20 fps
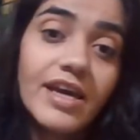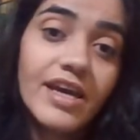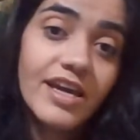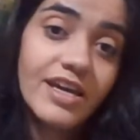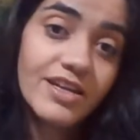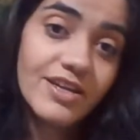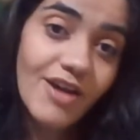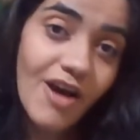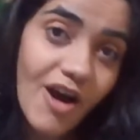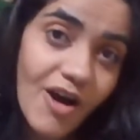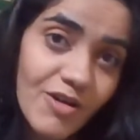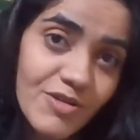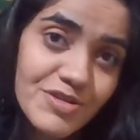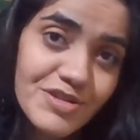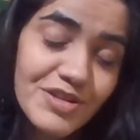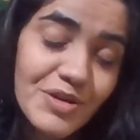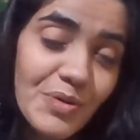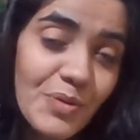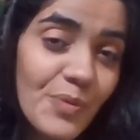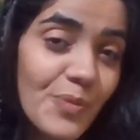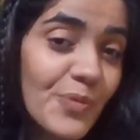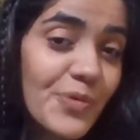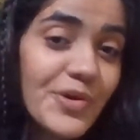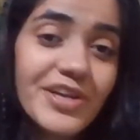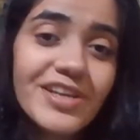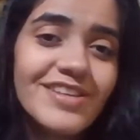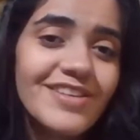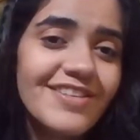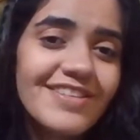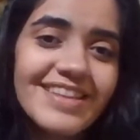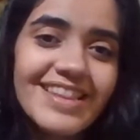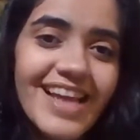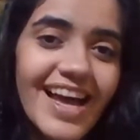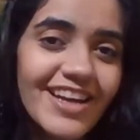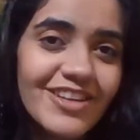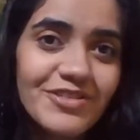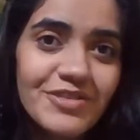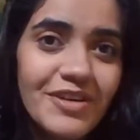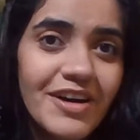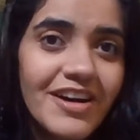And also, we don't
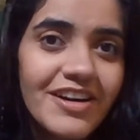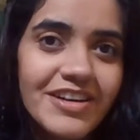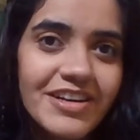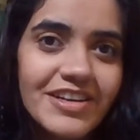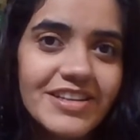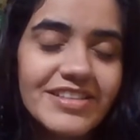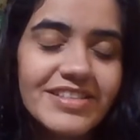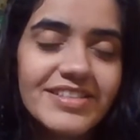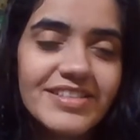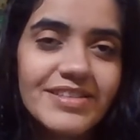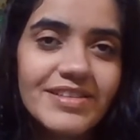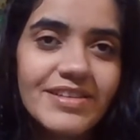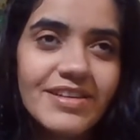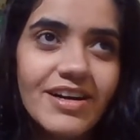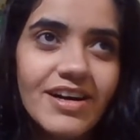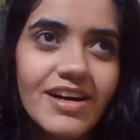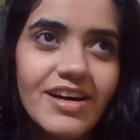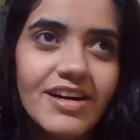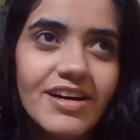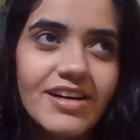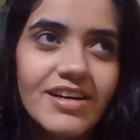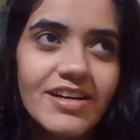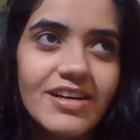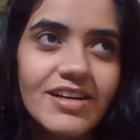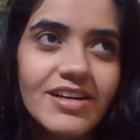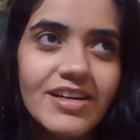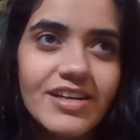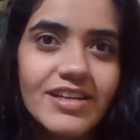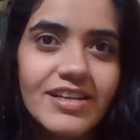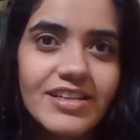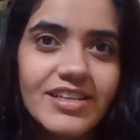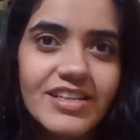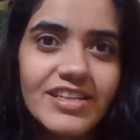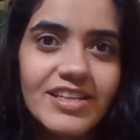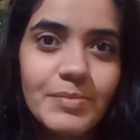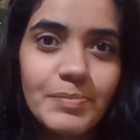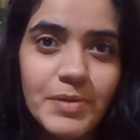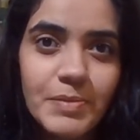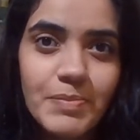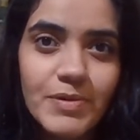like to hurt
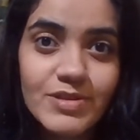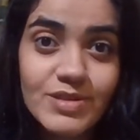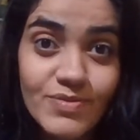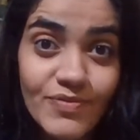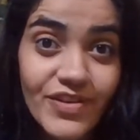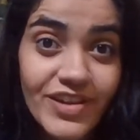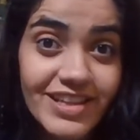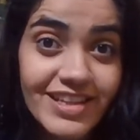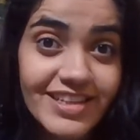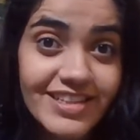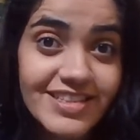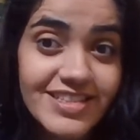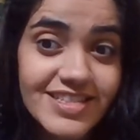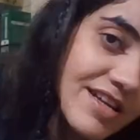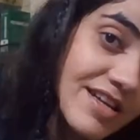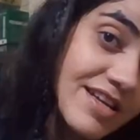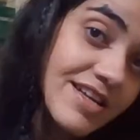the people's feelings.